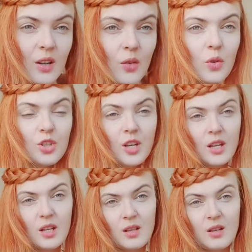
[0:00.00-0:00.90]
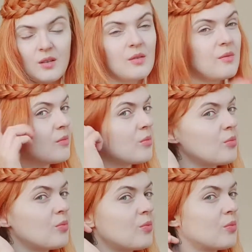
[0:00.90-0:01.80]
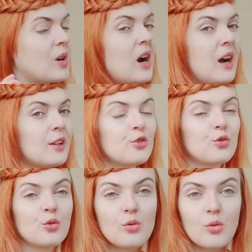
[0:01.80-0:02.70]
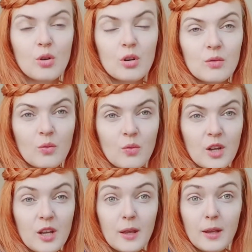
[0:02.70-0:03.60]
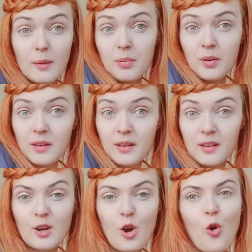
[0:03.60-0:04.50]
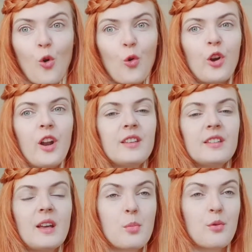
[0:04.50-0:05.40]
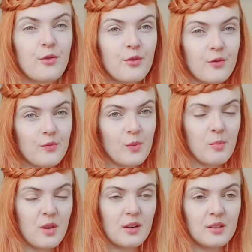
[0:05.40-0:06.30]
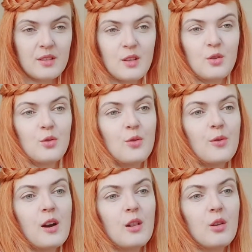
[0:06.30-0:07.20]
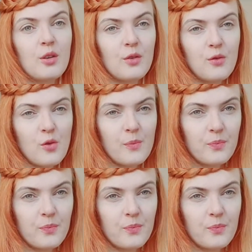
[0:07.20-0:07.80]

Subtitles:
which can add to your hippie or any type of appearance that you are looking for.